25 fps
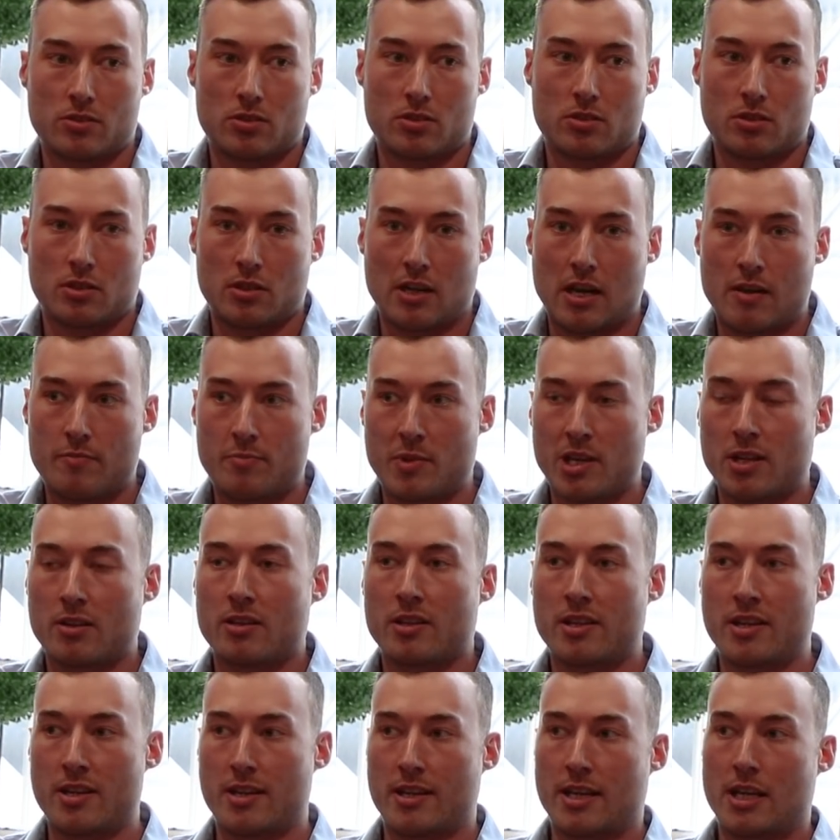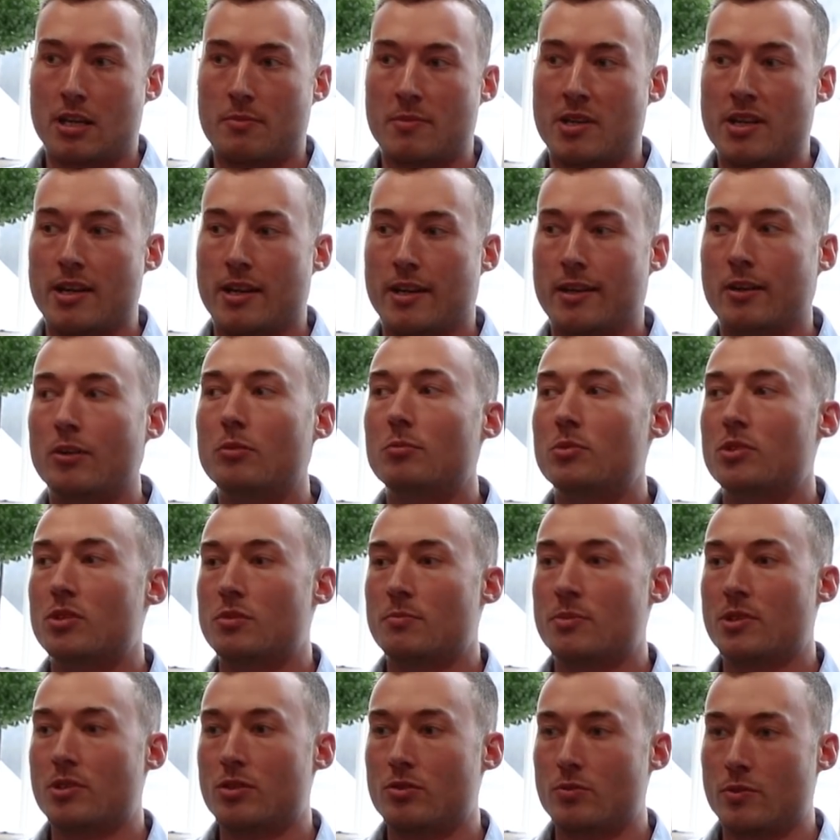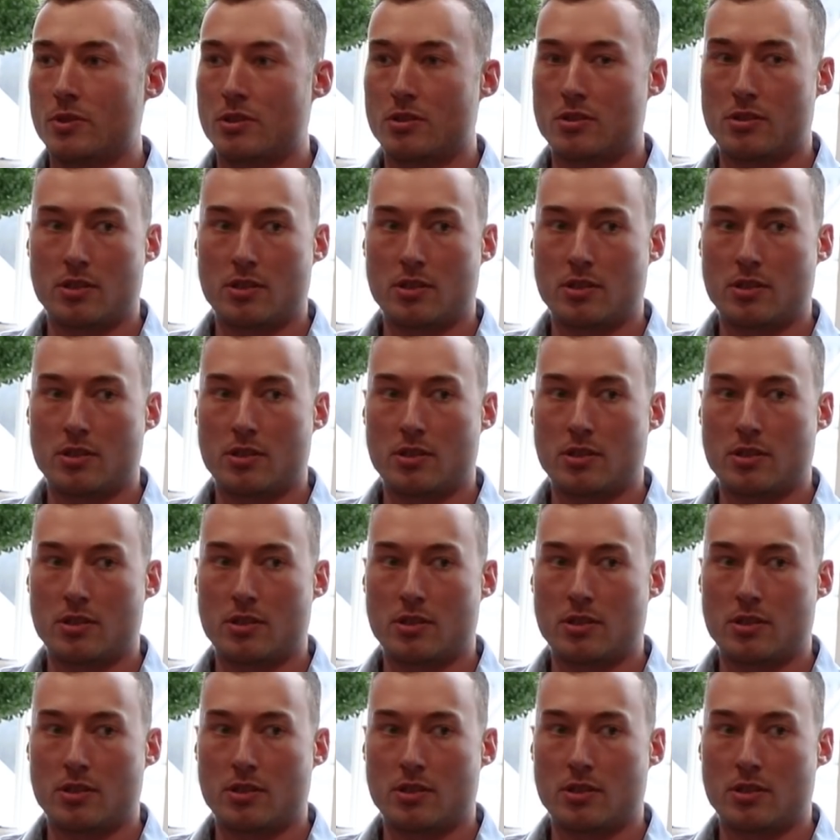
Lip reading: So I've been on the academy, it helped us because